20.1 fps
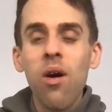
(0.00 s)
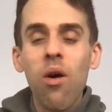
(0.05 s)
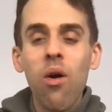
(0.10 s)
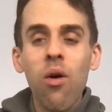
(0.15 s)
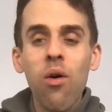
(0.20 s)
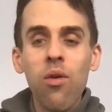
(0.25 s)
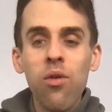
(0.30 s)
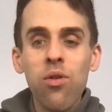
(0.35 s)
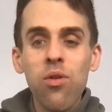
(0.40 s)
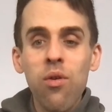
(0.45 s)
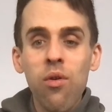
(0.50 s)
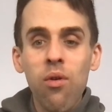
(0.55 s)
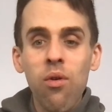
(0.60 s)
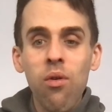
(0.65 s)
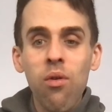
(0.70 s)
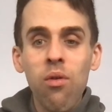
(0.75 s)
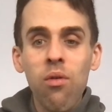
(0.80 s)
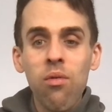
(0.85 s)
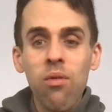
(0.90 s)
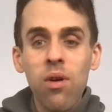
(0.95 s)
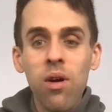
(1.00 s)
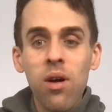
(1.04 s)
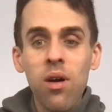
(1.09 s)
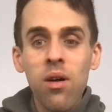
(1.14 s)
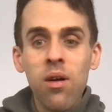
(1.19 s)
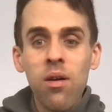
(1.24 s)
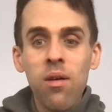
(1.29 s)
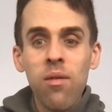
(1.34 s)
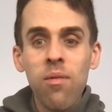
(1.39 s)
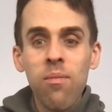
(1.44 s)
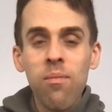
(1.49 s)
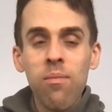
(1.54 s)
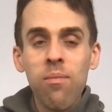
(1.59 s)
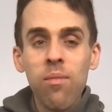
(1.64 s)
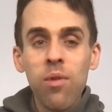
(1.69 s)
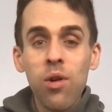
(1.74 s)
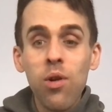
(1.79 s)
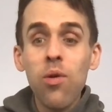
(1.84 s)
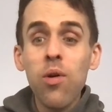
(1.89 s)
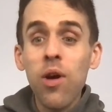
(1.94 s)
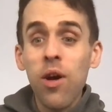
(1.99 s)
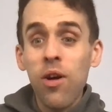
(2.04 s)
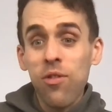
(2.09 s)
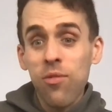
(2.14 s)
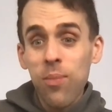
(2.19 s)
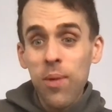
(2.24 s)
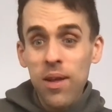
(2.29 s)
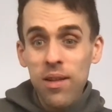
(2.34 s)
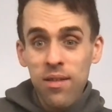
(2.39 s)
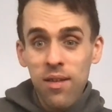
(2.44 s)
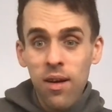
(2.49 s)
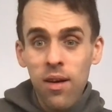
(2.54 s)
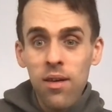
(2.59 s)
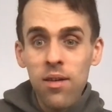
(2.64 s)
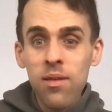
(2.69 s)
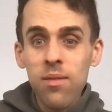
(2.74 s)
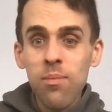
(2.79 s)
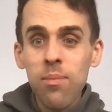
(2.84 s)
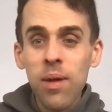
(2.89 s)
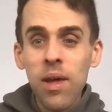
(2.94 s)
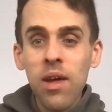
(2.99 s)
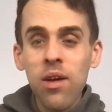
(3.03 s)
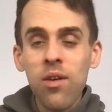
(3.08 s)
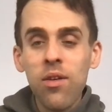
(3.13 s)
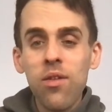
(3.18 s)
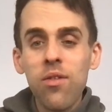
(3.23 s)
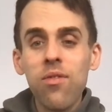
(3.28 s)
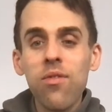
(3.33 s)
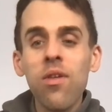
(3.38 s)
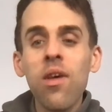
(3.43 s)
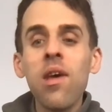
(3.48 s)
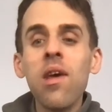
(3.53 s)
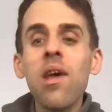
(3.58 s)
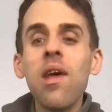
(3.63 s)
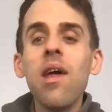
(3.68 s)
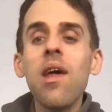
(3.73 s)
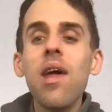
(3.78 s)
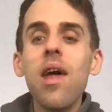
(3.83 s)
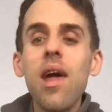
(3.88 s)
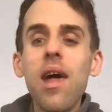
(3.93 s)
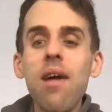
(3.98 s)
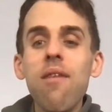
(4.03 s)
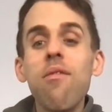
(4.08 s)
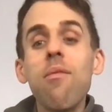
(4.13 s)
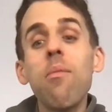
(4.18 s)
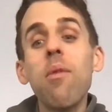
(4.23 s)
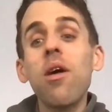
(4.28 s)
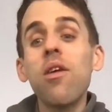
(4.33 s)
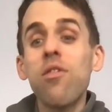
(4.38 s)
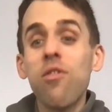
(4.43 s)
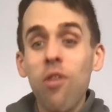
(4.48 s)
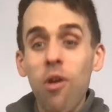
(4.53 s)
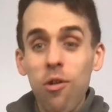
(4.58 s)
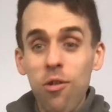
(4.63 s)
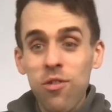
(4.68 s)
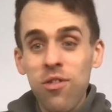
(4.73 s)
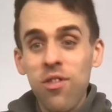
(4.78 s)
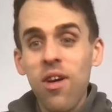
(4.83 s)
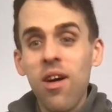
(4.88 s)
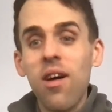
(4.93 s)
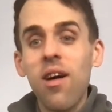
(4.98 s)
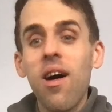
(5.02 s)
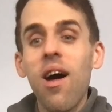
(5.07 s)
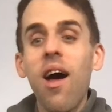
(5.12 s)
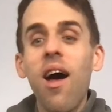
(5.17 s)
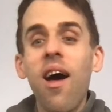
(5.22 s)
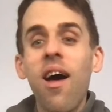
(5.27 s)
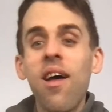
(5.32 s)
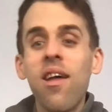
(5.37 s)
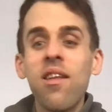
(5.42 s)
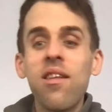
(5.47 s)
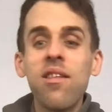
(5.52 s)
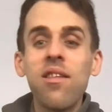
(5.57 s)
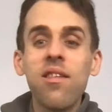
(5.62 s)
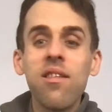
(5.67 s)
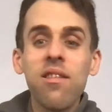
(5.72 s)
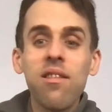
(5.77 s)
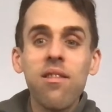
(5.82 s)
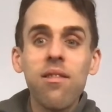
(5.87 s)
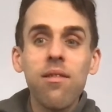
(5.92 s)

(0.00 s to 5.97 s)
on your um, glucose meter because even my doctor and